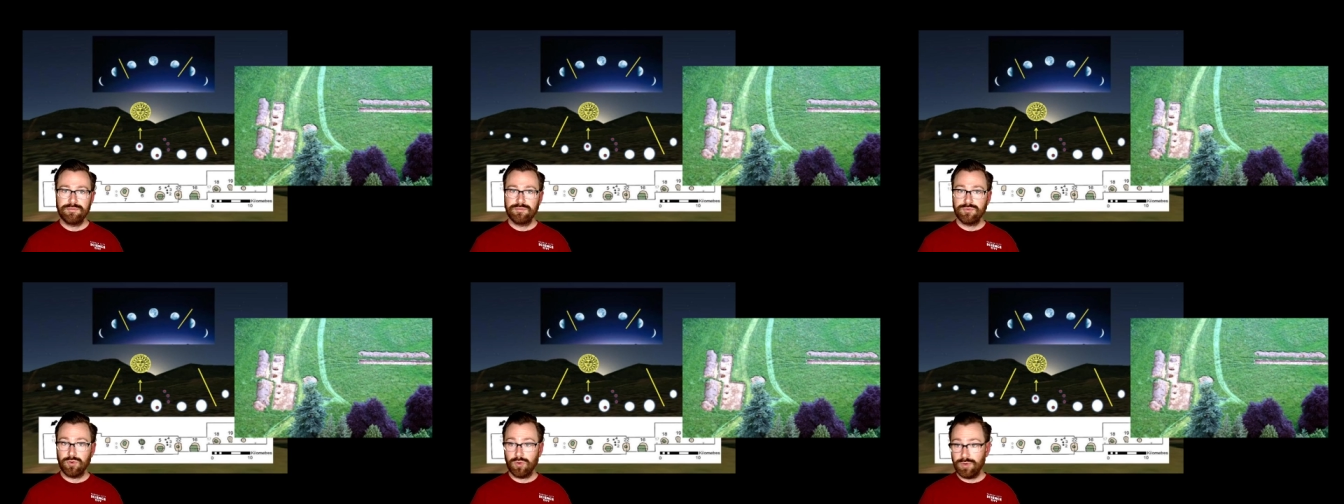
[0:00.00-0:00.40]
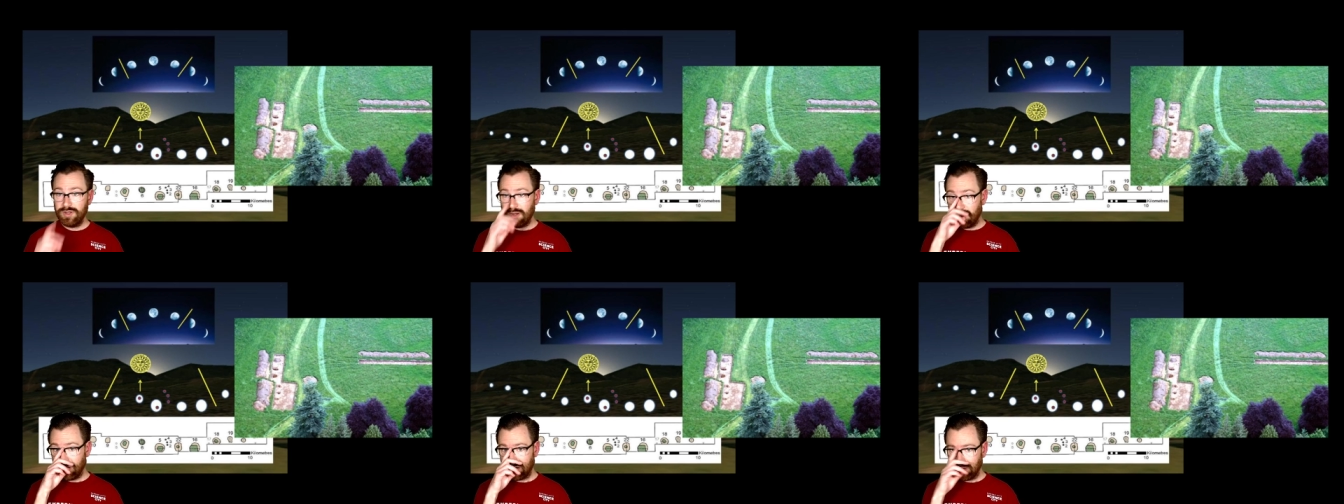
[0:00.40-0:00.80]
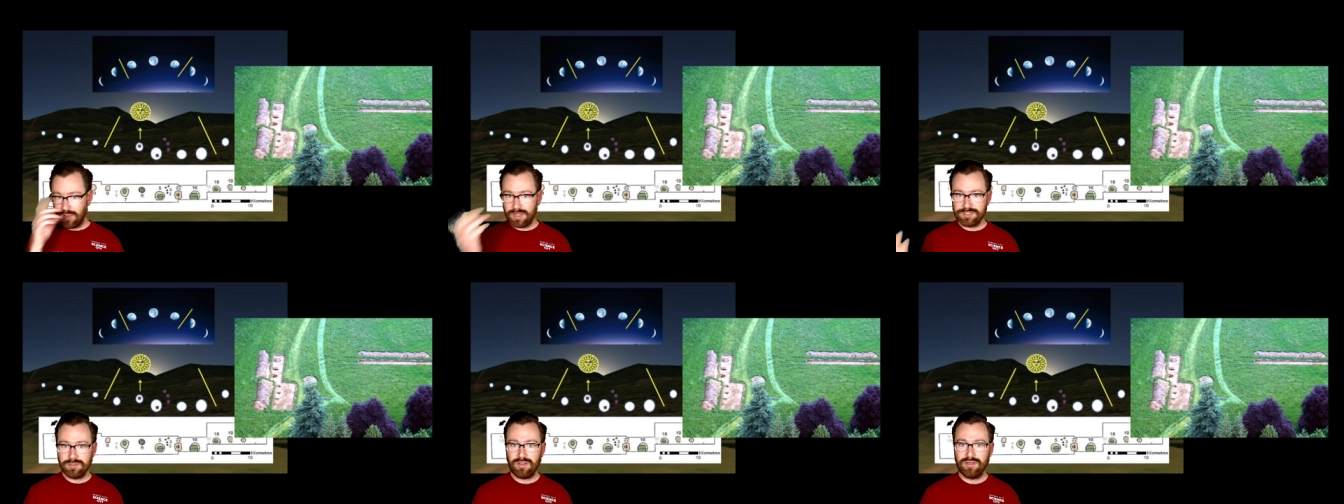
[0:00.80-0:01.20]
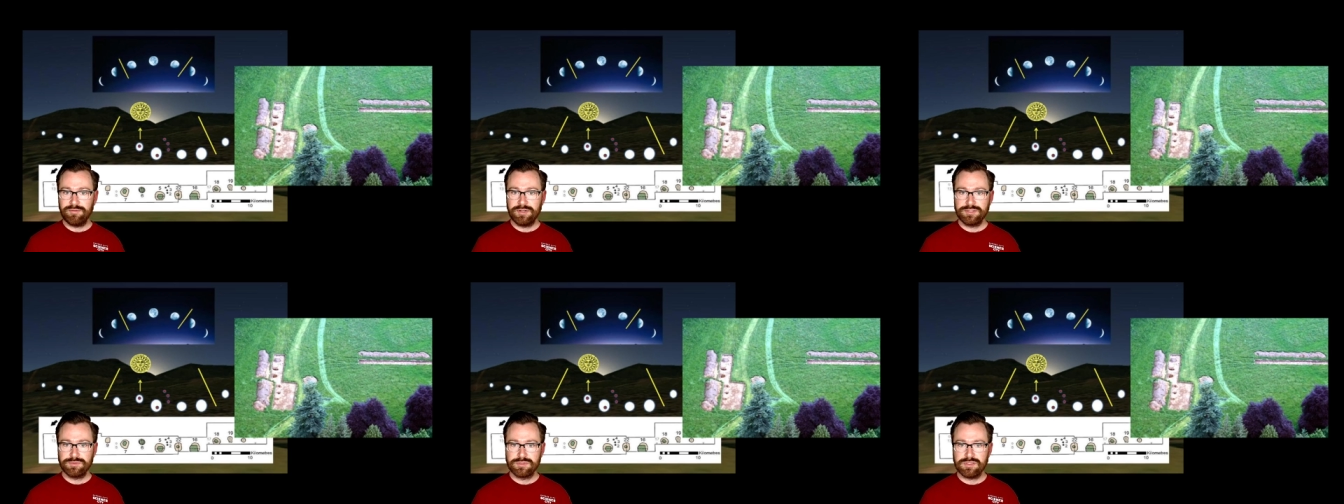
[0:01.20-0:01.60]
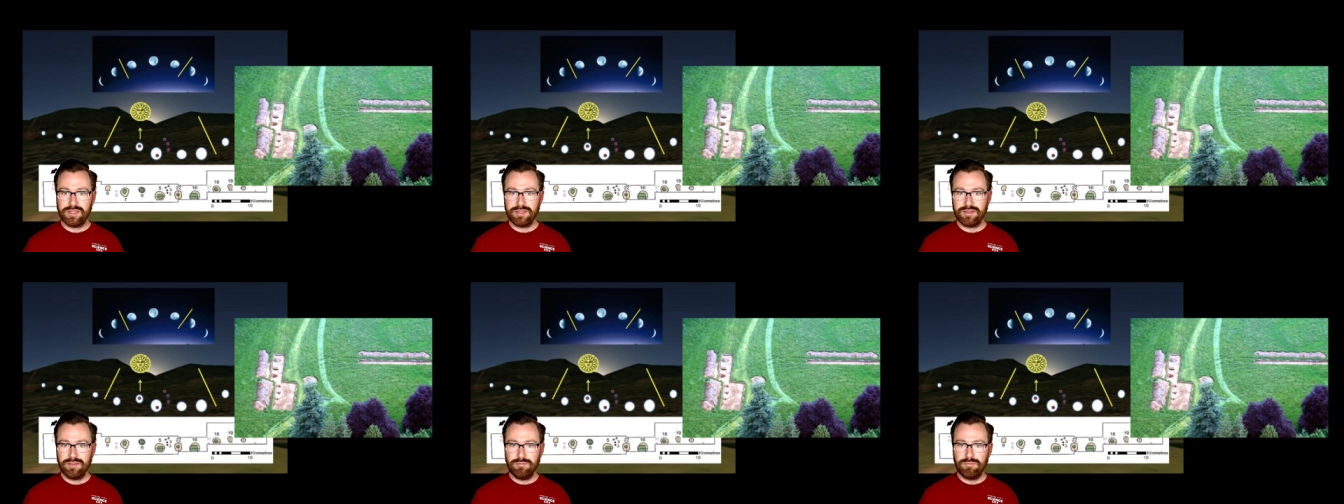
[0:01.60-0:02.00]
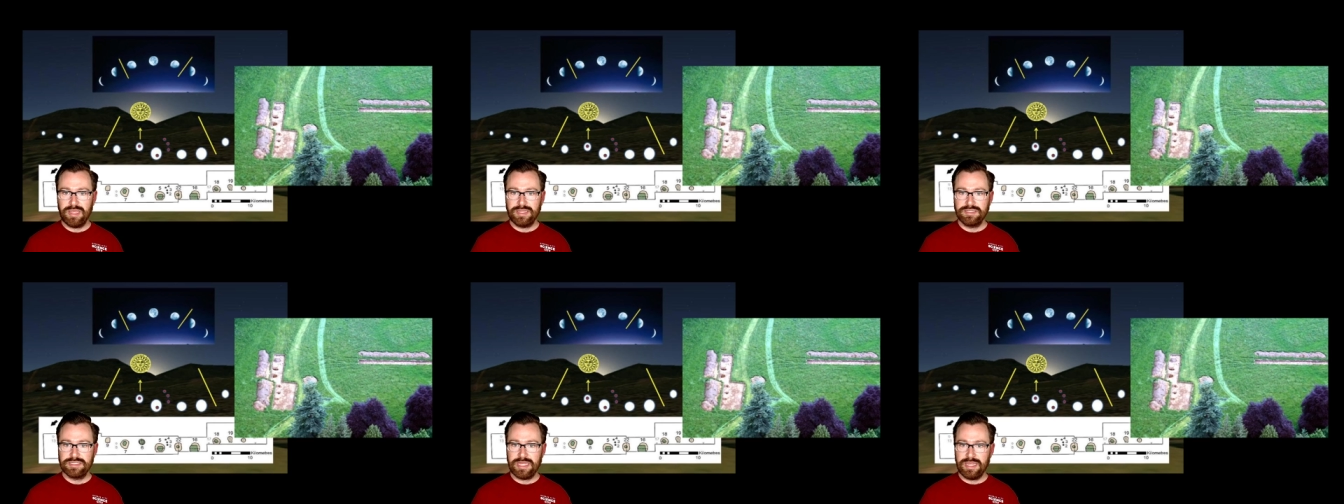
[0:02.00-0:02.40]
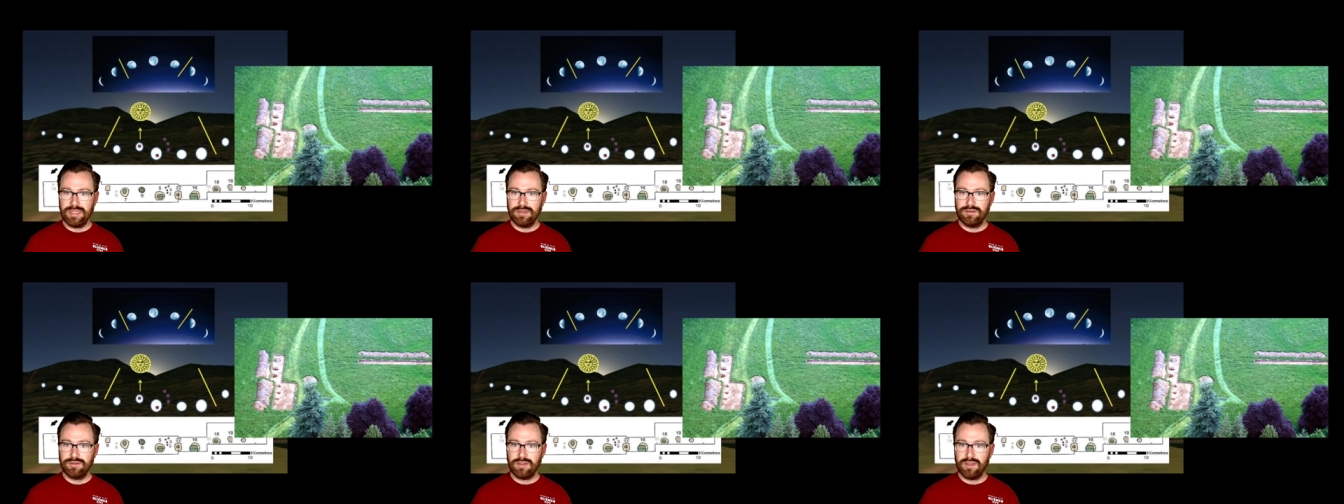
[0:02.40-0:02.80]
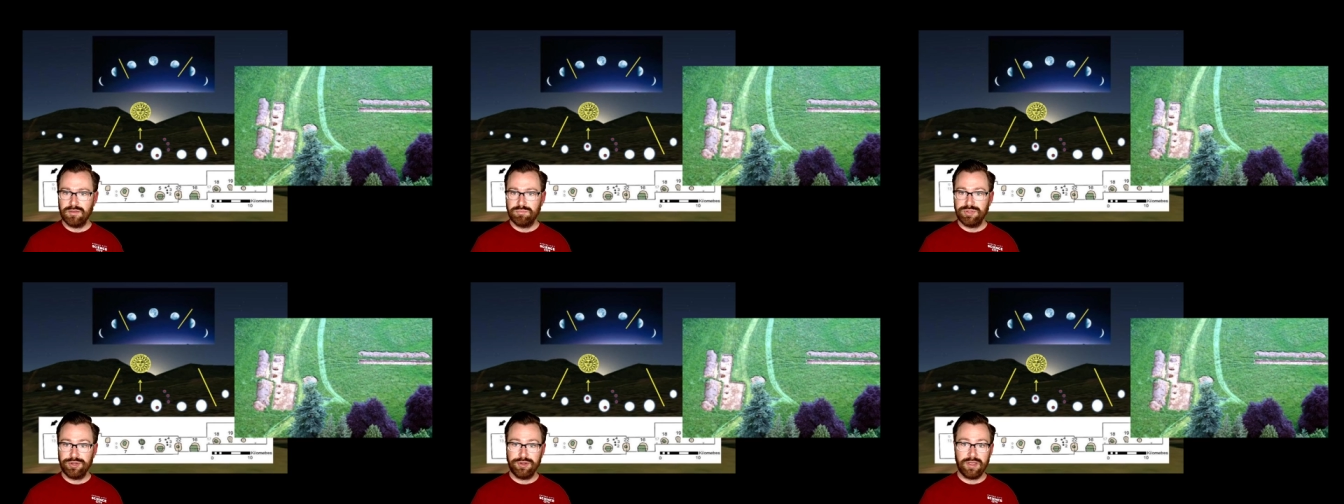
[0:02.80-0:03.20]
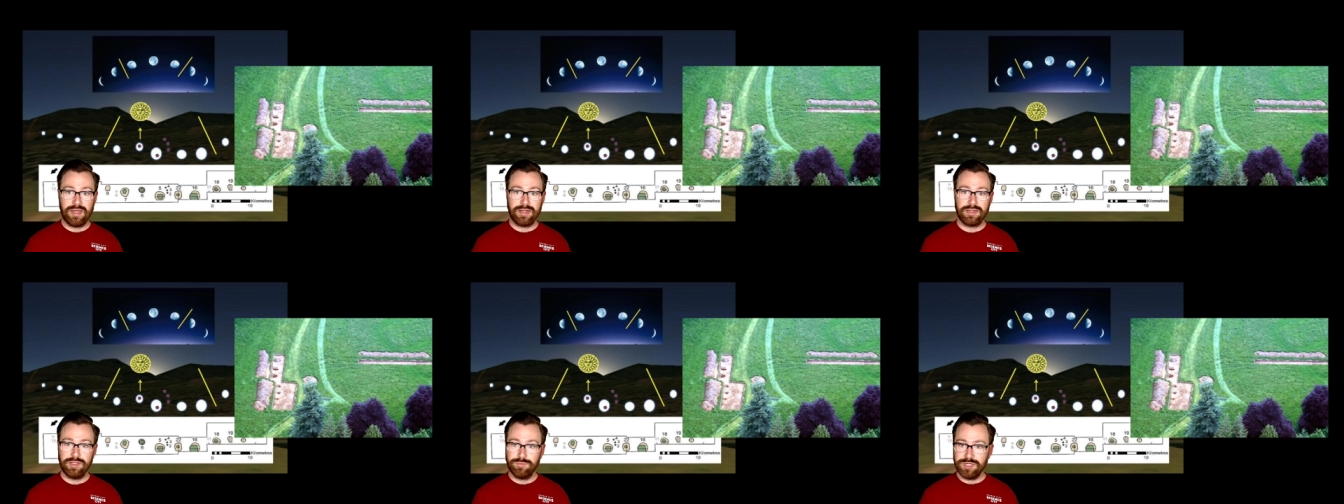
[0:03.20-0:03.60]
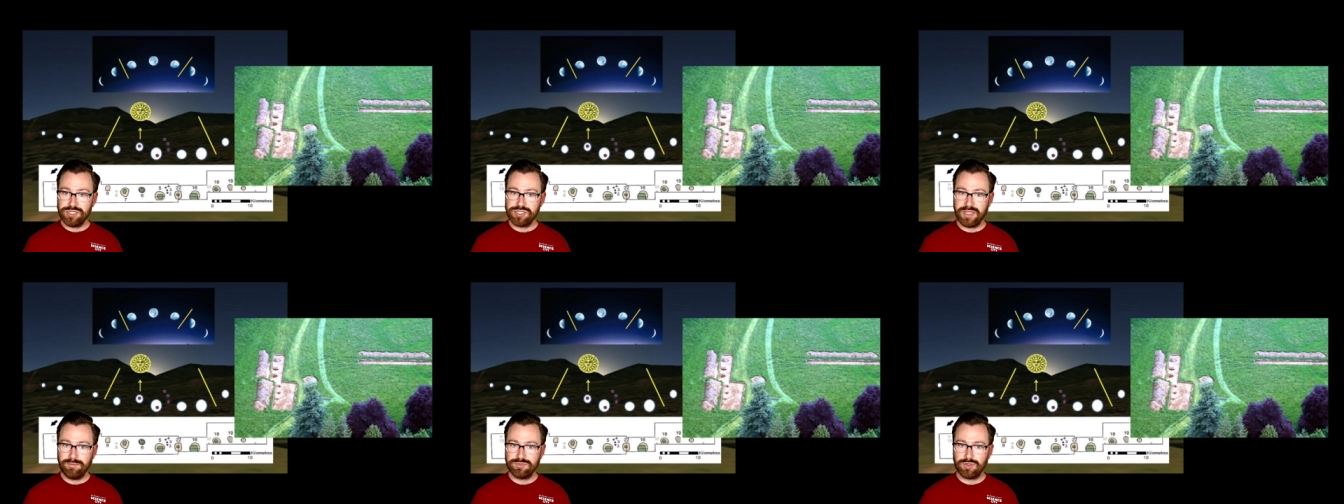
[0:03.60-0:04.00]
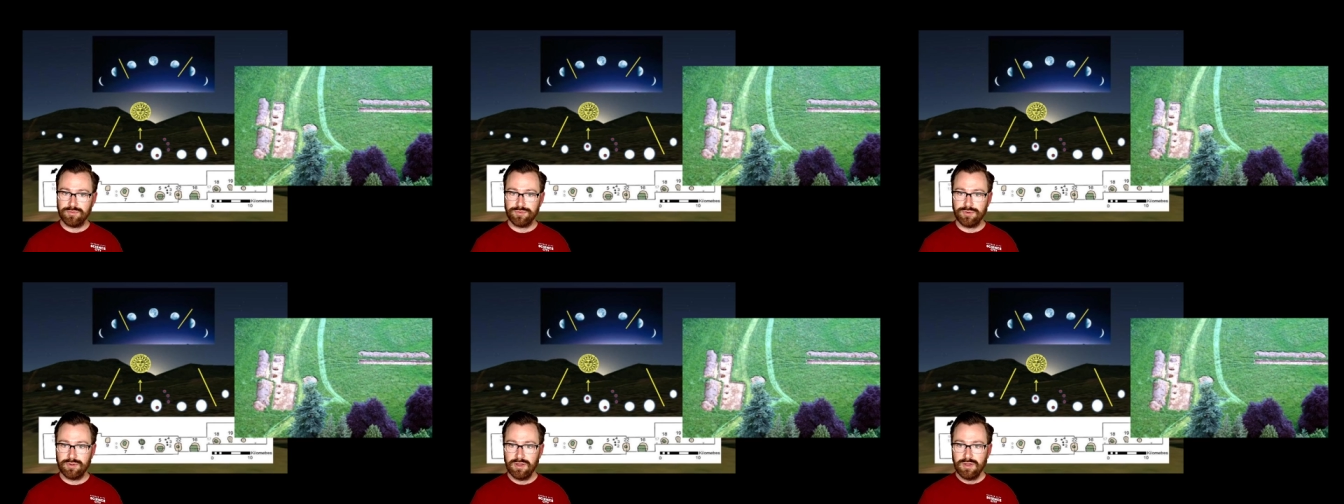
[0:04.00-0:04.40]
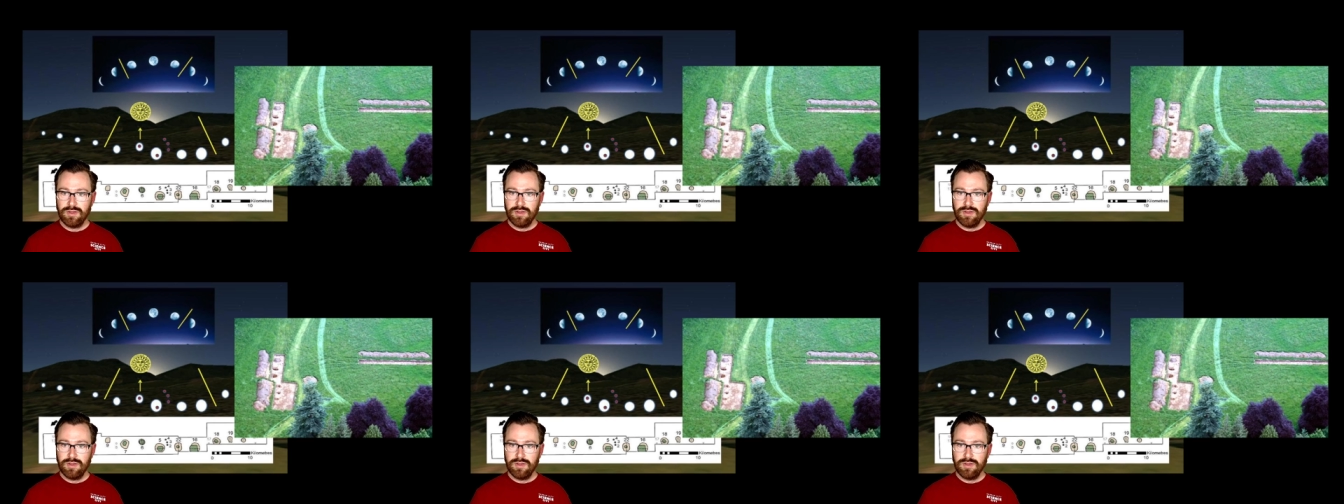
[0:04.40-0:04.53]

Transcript: according to archaeological evidence, was likely maintained and periodically reshaped over